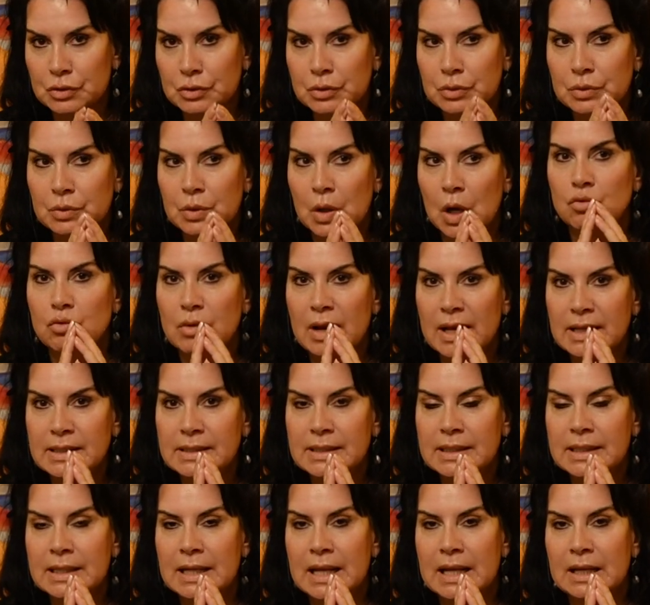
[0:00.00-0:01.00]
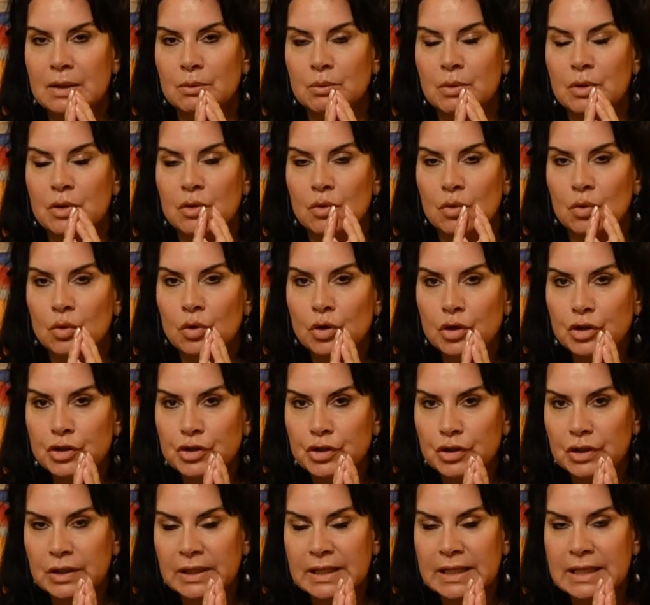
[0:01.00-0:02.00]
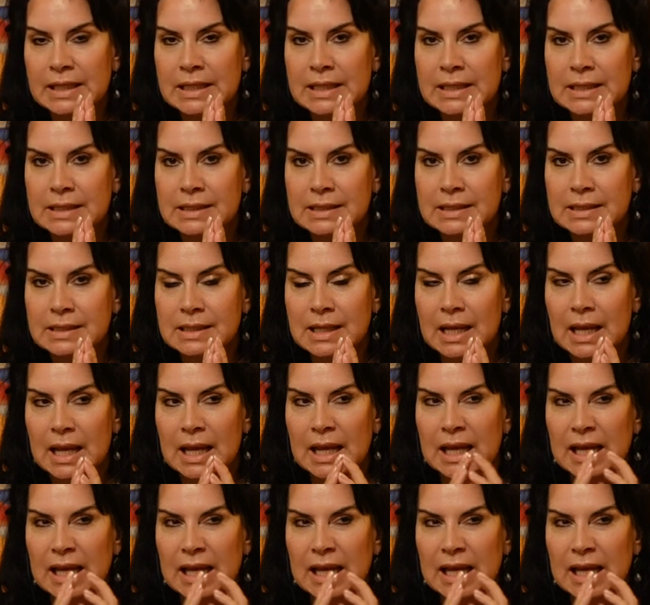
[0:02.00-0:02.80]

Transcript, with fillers: to resonate with orderliness,